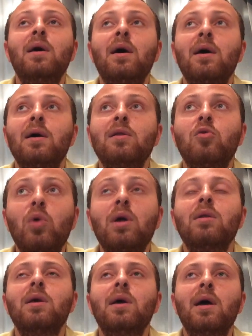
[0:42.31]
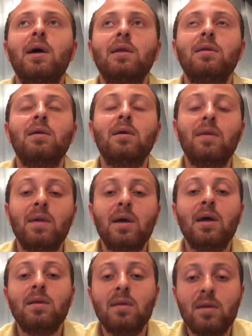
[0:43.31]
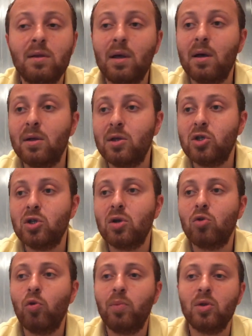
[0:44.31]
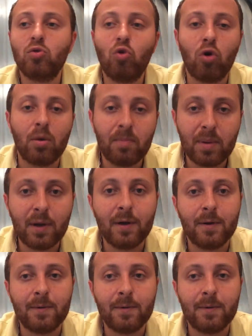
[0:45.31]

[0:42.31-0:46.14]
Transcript: and quickly, and in the end, Digital Equipment Corp